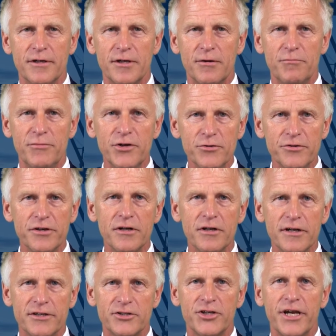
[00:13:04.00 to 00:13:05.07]
Mutual
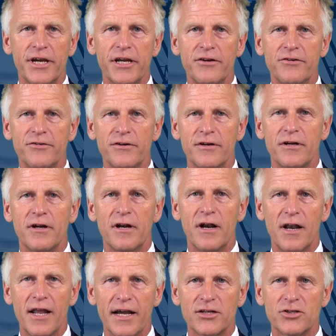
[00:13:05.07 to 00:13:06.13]
exchange,
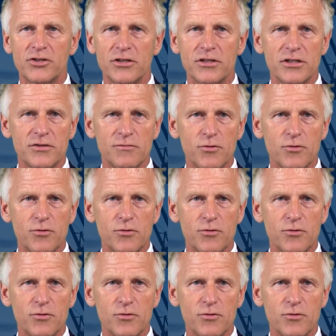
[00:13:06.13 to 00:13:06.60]
lectures,